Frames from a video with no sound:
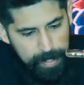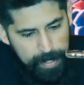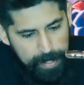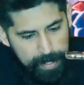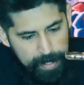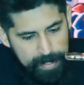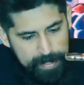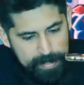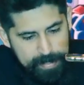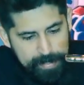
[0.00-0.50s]

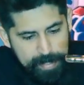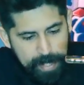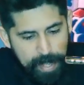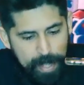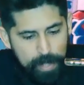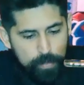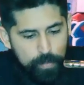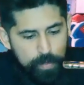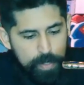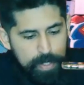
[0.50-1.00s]
he's
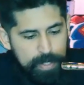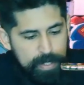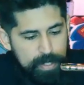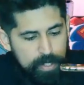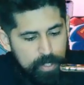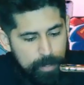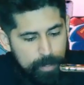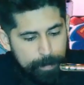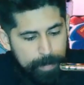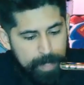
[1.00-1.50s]
not really
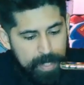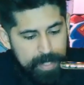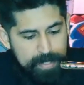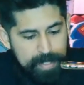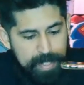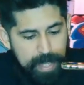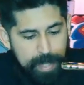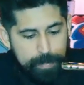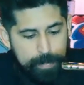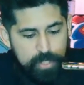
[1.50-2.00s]
your big
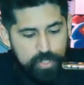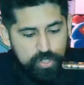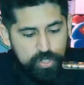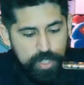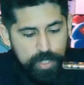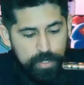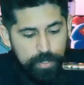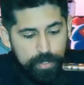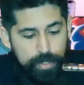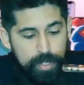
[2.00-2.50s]
damage
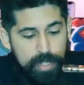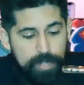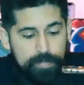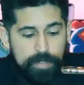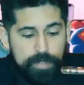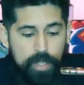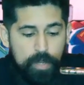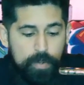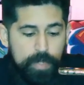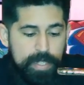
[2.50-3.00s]
dealer,
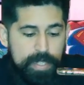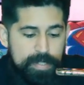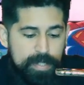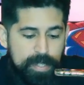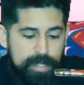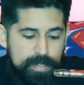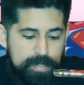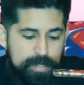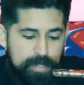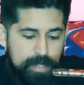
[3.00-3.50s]
even though he
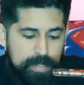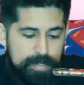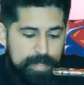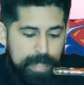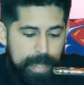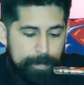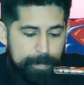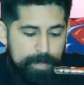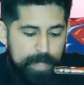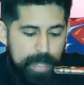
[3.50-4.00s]
does on
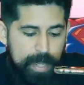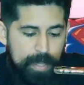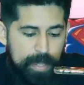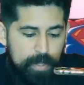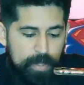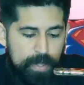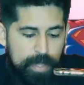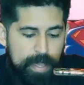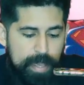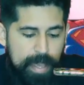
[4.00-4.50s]
top
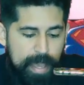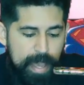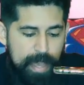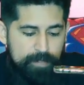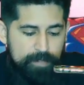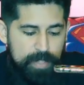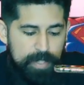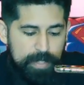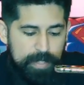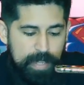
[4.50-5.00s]
dial have
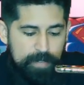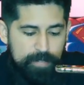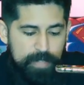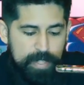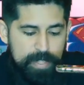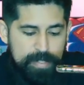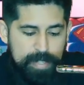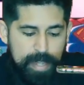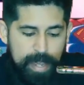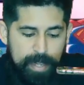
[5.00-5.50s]
an 11
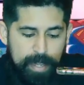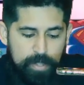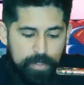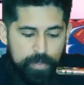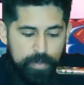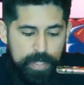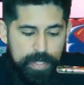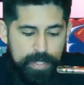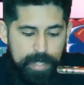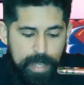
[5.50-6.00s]
attack,
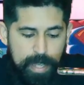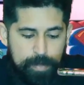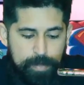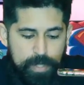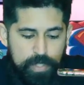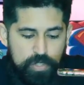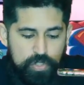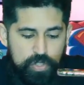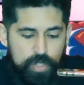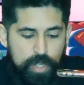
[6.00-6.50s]
3
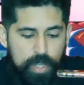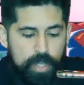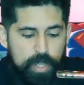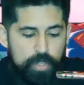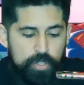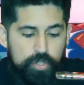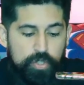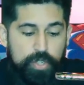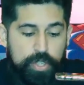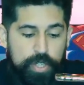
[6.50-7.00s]
damage.
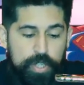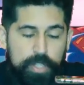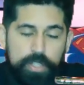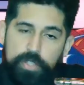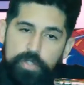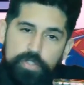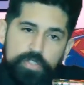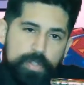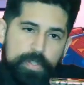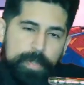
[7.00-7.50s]
You could
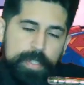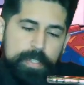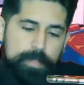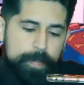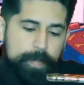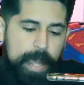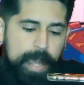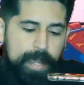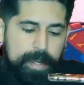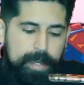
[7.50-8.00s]
use him as
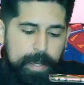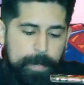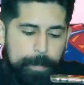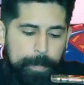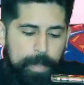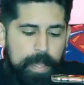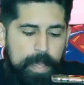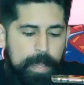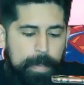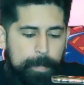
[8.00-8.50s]

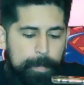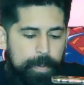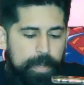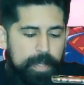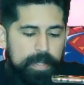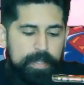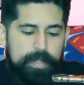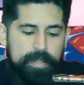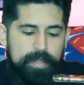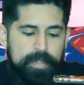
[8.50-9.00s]
backup,
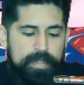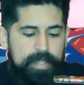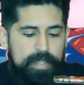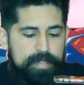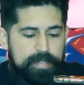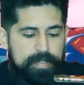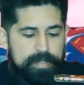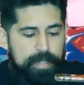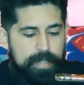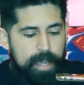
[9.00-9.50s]
but
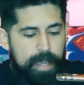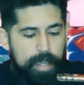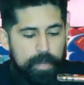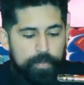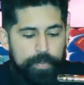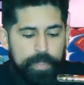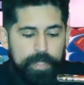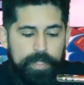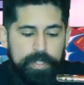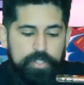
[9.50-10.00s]
this guy
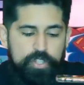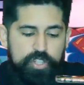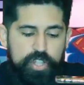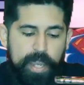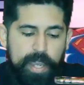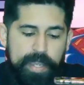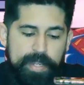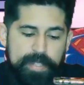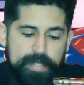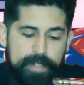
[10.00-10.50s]
really
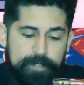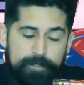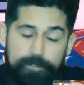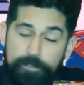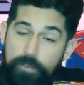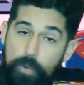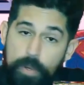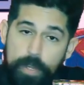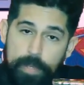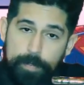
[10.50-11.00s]
shines at
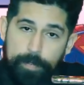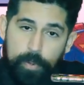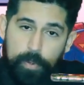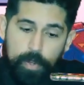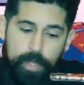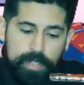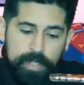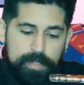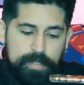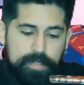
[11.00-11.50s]
40
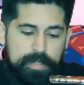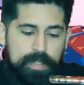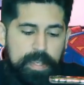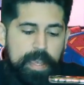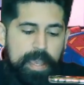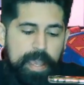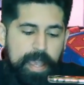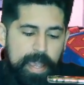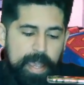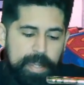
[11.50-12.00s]

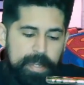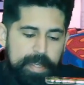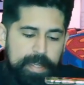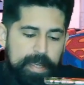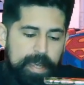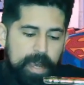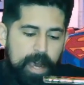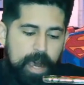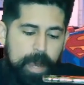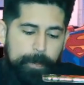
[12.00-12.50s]
points, and
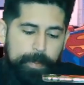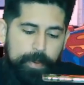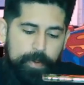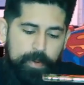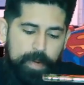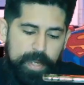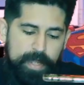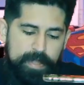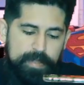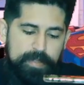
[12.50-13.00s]
he
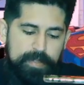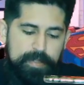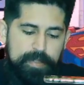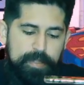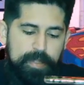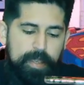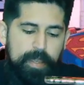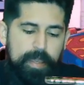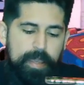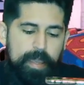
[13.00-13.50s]
operates